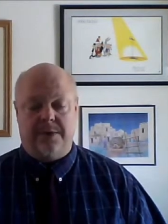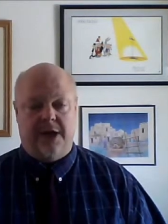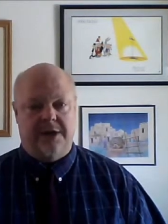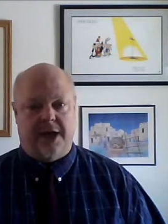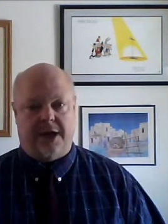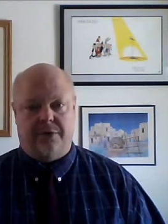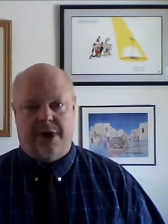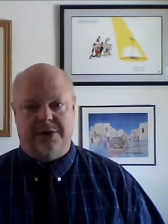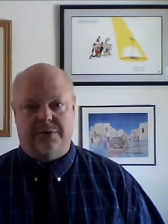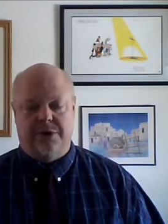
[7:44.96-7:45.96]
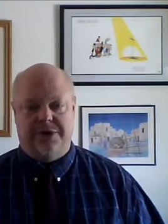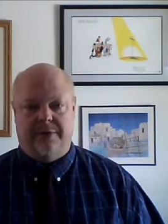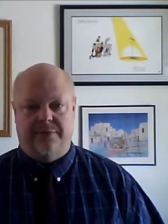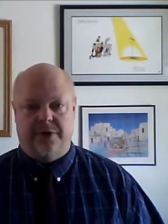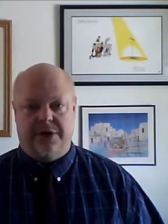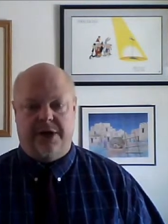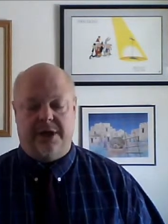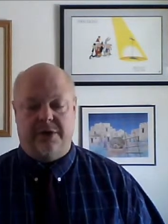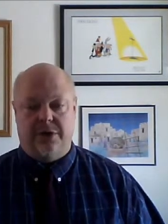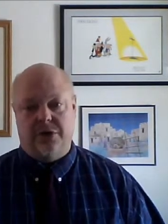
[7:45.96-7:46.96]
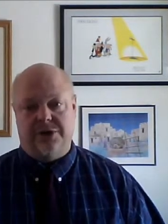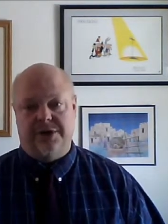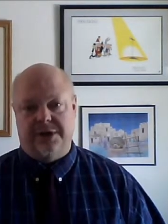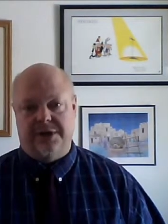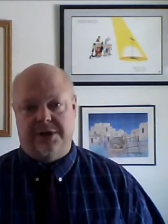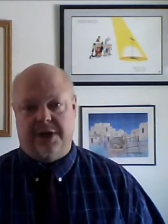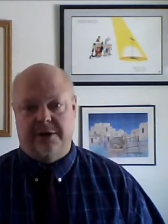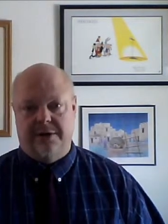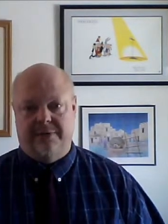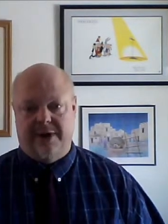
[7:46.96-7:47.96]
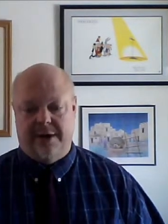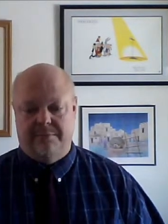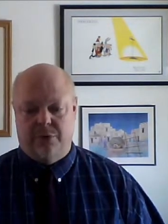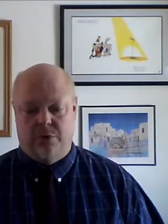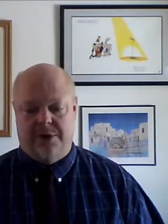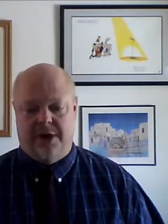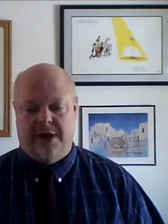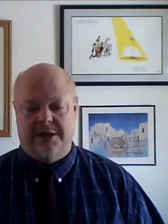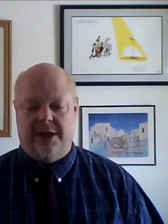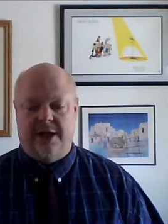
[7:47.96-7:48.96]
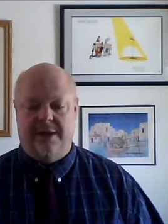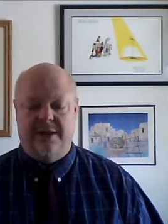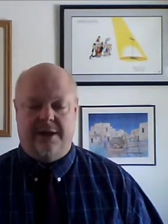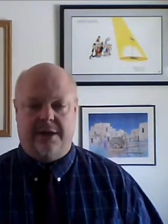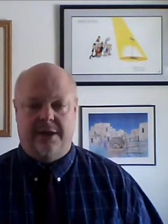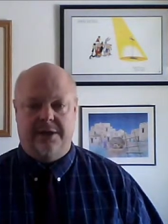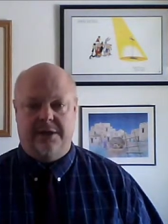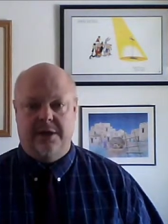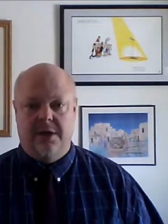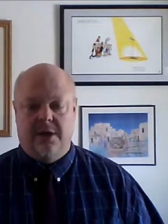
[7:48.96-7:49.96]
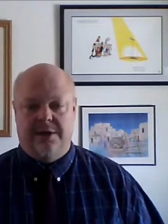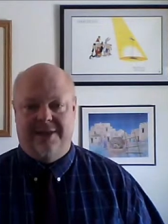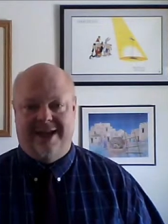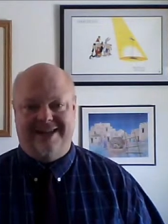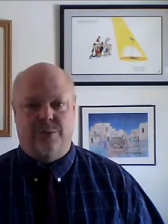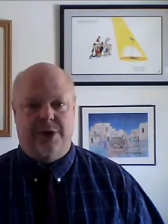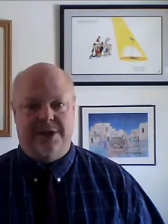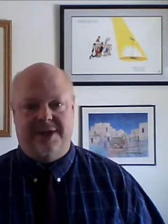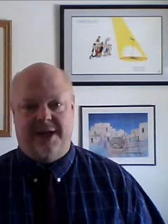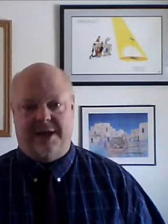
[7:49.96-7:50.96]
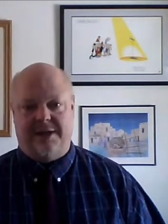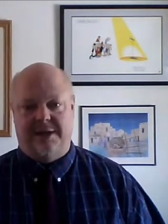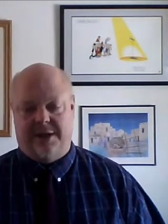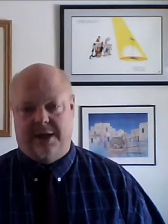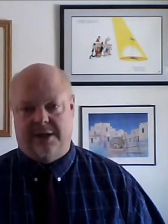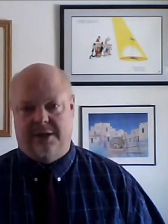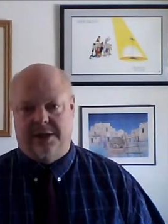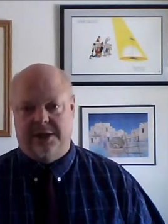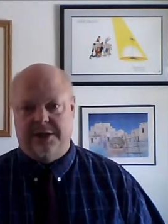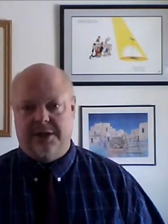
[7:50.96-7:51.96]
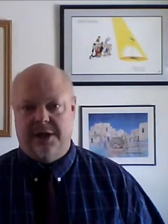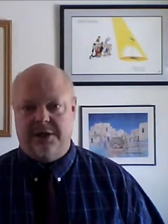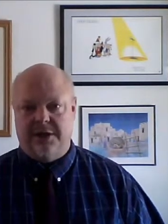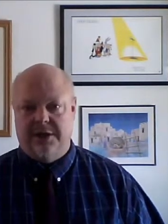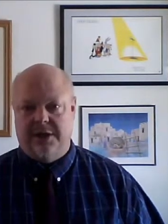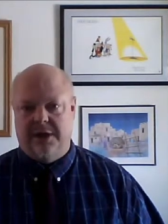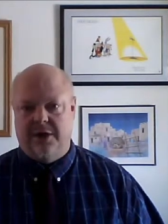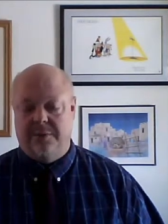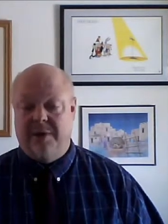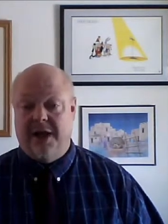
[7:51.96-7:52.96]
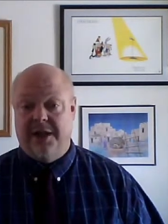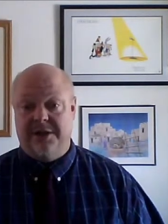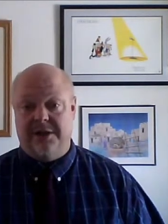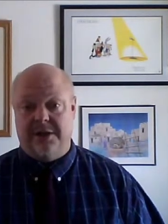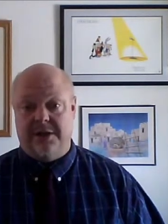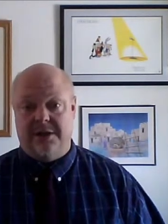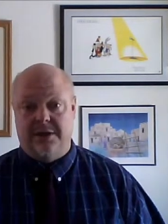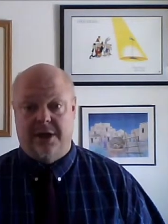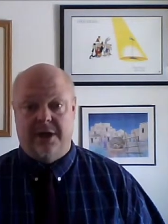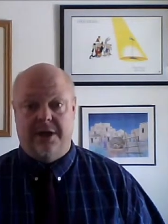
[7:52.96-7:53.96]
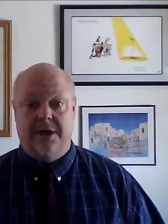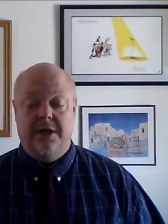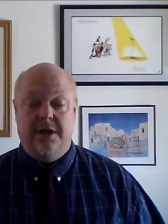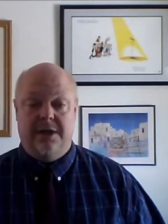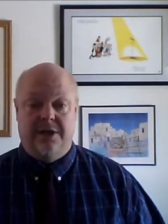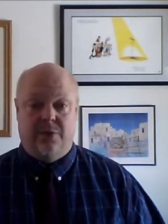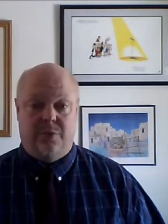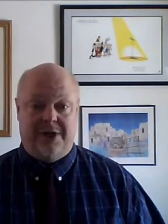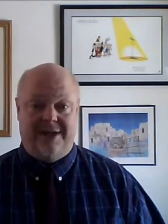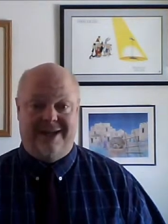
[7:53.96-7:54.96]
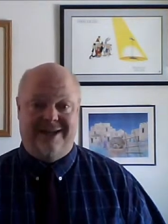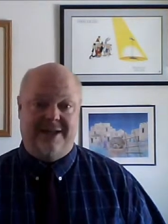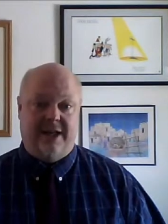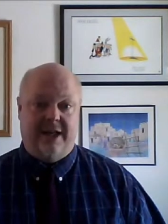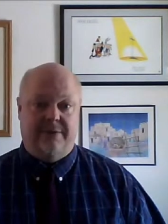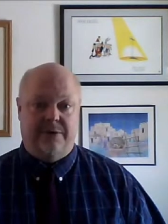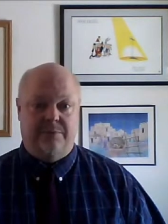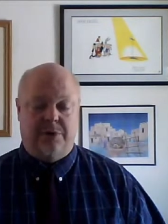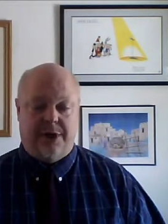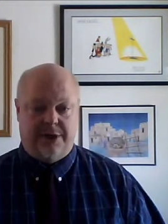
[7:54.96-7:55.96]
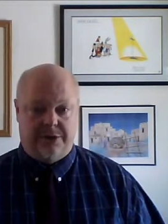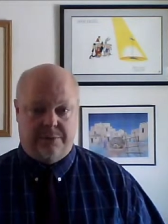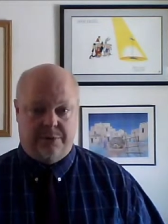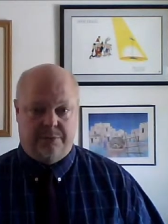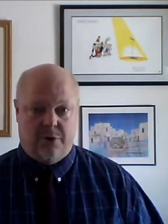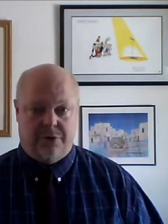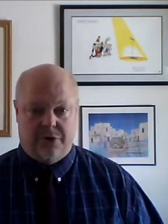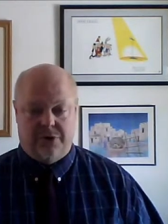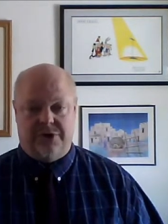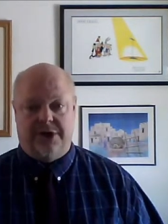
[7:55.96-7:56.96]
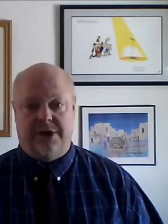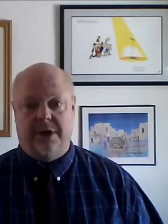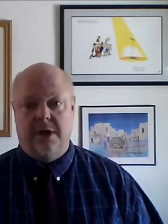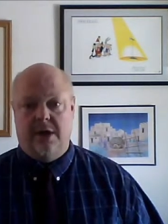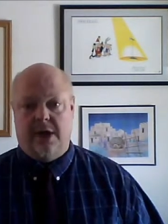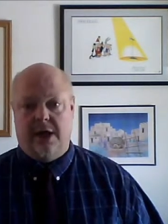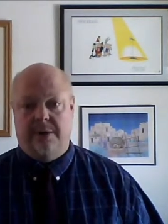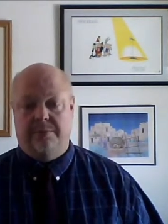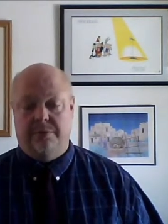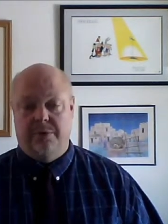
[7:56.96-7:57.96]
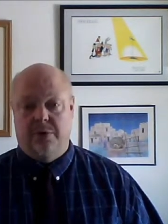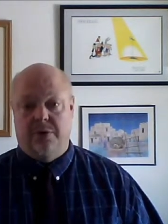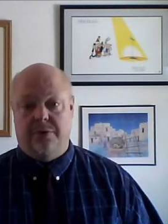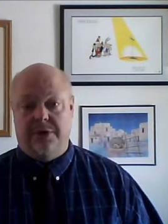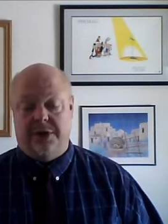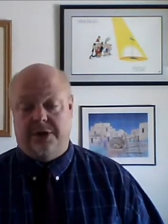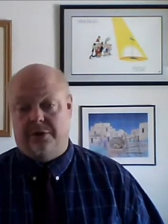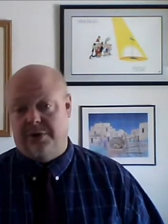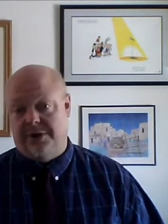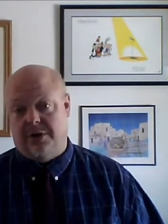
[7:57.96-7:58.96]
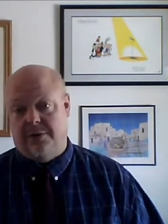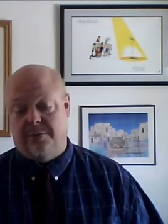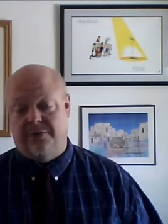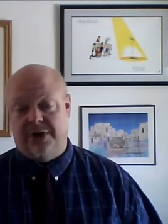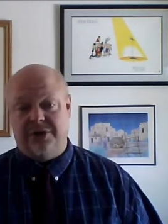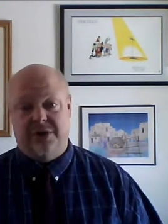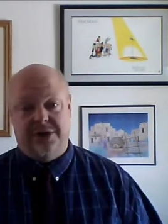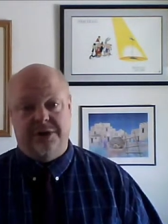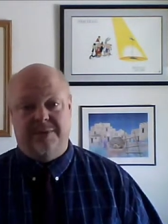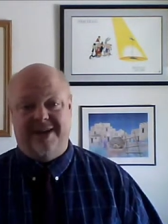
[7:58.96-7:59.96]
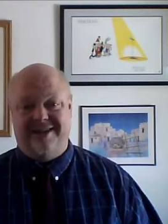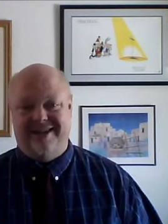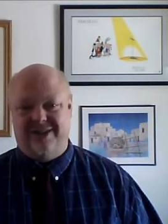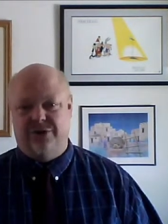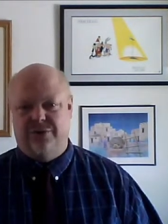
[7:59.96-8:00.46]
getting that grassroots effort, and getting the nurses in the state of Nevada mobilized. I think that's what it takes to get the legislation and the health policies done that we need to have in place to promote nursing and promote increasing our professionalism and get the